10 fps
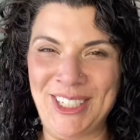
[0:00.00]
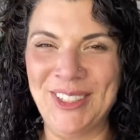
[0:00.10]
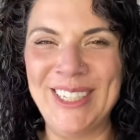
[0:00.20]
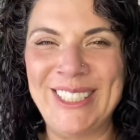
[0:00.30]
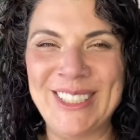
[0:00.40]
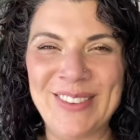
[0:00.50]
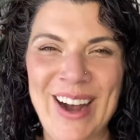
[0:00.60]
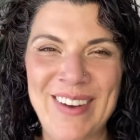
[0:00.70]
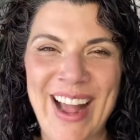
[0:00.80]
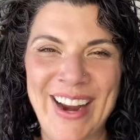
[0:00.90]
which is
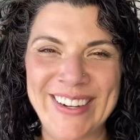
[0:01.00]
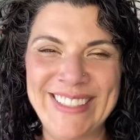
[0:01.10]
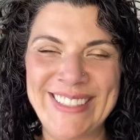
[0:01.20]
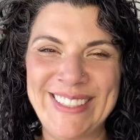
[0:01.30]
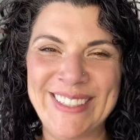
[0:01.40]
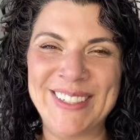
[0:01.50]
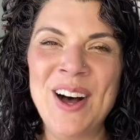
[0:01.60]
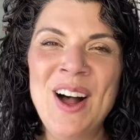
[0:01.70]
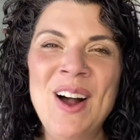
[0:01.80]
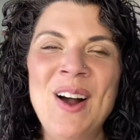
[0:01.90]
why my hair is still
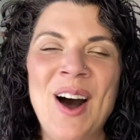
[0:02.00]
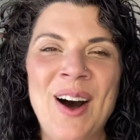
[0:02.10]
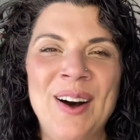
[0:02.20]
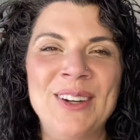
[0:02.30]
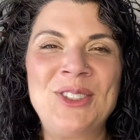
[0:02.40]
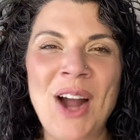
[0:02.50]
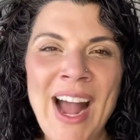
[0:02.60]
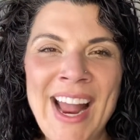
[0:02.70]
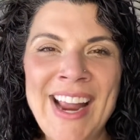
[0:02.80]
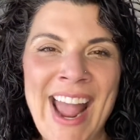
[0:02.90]

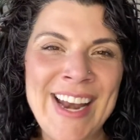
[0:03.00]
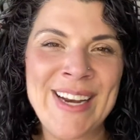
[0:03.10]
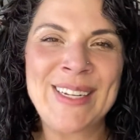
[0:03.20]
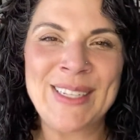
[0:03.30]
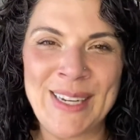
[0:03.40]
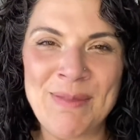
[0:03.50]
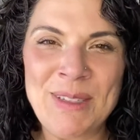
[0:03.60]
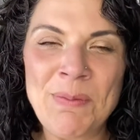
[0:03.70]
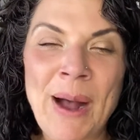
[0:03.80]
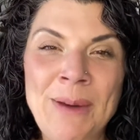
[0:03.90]
drying and in
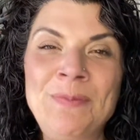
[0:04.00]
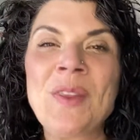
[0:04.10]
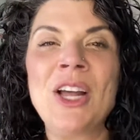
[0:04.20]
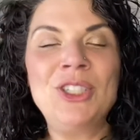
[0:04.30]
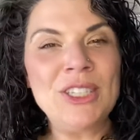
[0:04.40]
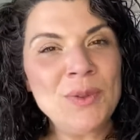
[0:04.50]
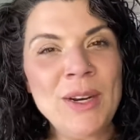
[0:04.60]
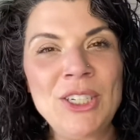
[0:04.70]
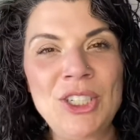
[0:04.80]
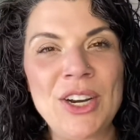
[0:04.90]
clips. But just
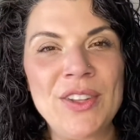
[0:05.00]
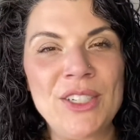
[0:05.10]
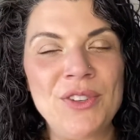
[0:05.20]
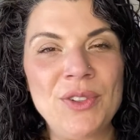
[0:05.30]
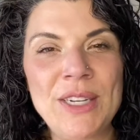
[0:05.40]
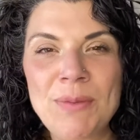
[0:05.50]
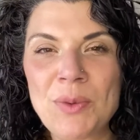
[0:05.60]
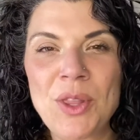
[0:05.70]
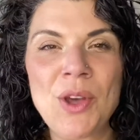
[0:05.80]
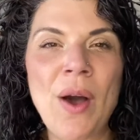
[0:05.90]
wanted to share these few tips
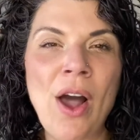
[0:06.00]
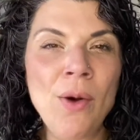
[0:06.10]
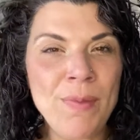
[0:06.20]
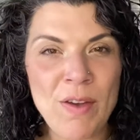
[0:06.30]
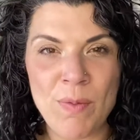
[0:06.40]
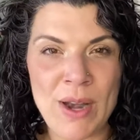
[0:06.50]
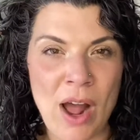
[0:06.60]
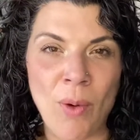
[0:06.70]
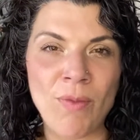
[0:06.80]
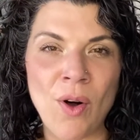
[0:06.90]
with you. I hope they've been
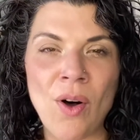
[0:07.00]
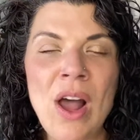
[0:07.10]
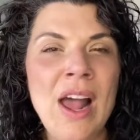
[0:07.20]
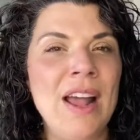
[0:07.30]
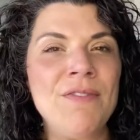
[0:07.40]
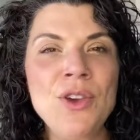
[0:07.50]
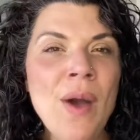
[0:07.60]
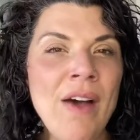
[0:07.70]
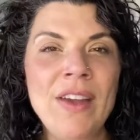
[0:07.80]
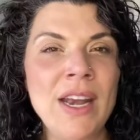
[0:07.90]
helpful. If you
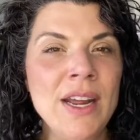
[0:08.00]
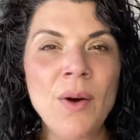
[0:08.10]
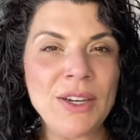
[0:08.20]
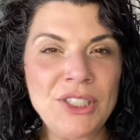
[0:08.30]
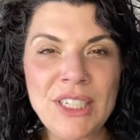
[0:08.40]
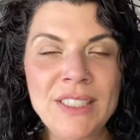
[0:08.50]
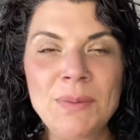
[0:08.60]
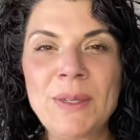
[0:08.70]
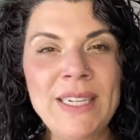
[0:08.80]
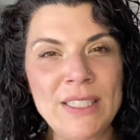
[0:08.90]
have any questions,
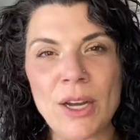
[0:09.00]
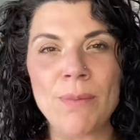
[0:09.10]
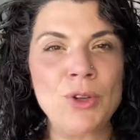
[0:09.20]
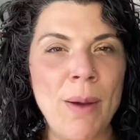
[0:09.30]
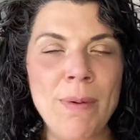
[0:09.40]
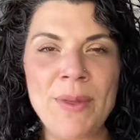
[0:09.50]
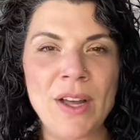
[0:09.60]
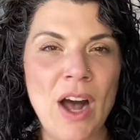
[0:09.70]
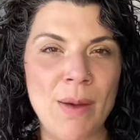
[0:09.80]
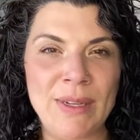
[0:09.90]
please drop them in the
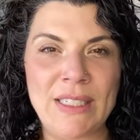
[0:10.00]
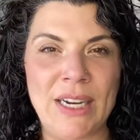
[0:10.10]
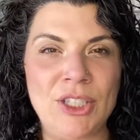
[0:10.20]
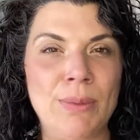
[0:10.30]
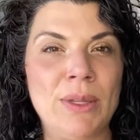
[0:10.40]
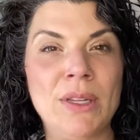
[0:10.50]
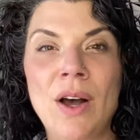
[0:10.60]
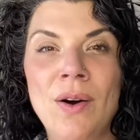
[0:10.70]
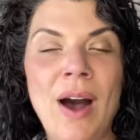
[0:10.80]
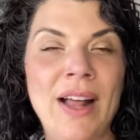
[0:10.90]
comments section
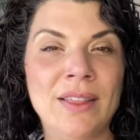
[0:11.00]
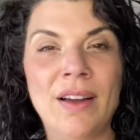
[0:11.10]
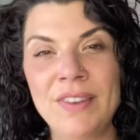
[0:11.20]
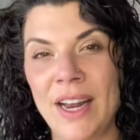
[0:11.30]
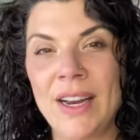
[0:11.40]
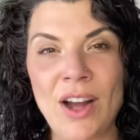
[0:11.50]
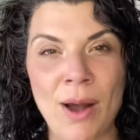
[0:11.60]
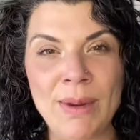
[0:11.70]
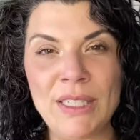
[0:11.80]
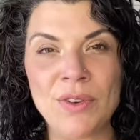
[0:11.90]
below. I love getting
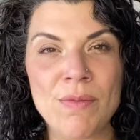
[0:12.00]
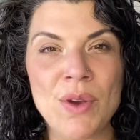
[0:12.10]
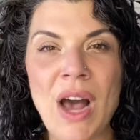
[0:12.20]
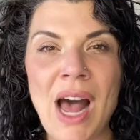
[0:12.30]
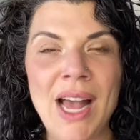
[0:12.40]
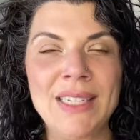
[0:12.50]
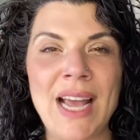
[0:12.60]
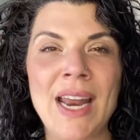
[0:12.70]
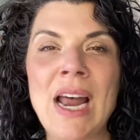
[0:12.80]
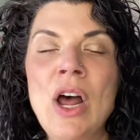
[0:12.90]
comments from you guys
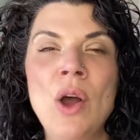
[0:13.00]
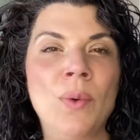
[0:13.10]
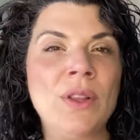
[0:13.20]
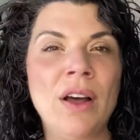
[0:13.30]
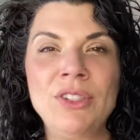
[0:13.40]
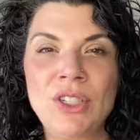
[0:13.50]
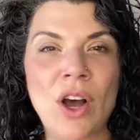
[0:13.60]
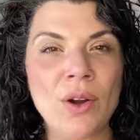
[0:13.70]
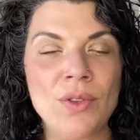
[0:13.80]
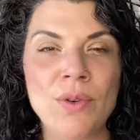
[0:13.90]
and would love to
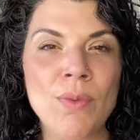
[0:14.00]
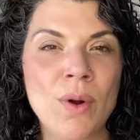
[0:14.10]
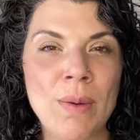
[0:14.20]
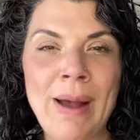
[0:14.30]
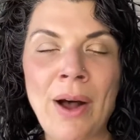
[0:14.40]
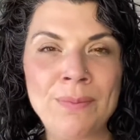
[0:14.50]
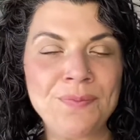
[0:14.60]
talk with you more about